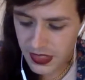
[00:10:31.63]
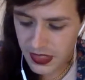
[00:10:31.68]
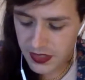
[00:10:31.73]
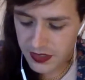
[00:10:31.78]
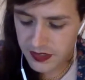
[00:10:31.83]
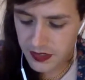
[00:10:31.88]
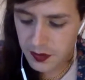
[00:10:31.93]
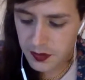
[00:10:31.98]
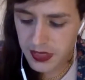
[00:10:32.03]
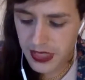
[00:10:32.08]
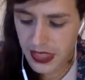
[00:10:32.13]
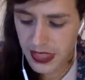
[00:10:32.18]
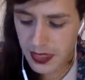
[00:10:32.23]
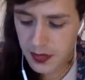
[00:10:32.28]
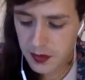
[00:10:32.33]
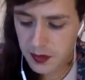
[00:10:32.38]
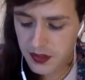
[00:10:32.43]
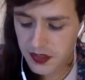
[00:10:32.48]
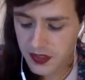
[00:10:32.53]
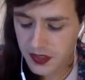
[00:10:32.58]

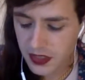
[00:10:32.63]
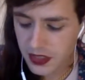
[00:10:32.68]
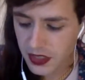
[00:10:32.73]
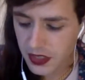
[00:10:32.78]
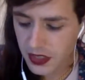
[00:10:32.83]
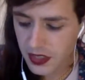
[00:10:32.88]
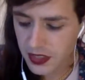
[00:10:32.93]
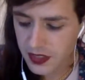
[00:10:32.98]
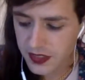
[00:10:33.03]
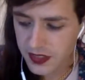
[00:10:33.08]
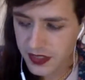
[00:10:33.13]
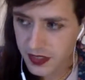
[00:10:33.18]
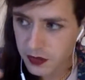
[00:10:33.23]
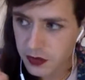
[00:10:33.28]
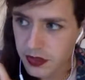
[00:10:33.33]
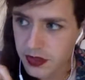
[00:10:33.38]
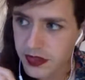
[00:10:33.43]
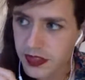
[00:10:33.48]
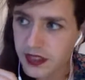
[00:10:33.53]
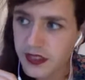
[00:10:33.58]
Sometimes the cards ain't
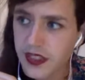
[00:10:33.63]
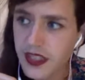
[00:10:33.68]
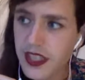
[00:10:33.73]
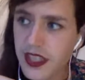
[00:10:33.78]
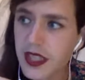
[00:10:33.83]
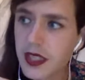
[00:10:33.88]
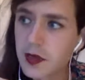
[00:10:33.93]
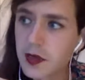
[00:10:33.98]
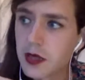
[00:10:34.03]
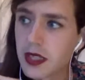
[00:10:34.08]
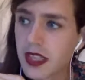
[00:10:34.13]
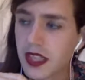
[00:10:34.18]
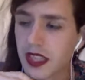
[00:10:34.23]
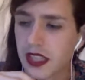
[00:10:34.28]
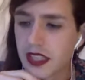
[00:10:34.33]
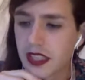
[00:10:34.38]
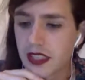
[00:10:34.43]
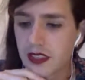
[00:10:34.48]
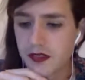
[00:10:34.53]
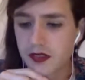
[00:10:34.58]
worth a dime
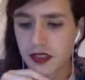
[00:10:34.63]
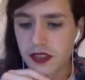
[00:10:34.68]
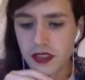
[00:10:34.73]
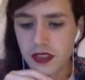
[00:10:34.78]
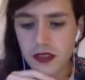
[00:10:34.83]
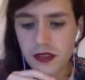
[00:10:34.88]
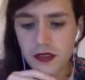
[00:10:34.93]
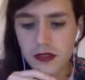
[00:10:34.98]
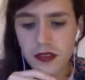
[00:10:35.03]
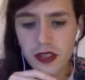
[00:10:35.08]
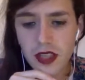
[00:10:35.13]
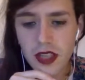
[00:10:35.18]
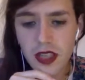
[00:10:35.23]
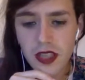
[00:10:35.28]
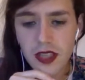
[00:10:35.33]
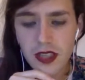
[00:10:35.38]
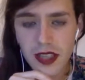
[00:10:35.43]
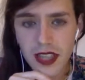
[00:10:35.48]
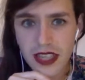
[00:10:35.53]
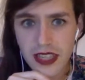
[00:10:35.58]
if you don't
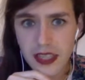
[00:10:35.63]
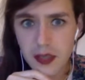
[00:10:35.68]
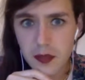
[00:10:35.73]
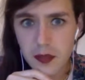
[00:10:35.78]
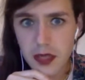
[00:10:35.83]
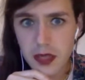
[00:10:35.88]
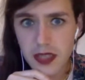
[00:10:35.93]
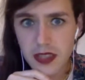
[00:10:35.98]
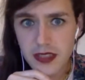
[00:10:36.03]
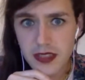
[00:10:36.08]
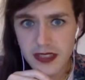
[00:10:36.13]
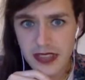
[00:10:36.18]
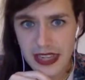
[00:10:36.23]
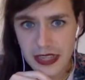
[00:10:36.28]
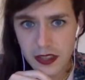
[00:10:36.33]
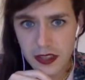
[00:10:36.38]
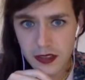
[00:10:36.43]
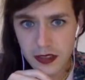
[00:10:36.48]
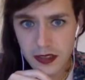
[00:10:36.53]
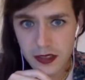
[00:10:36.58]
lay them
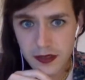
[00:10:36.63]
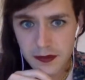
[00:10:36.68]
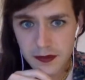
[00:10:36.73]
down.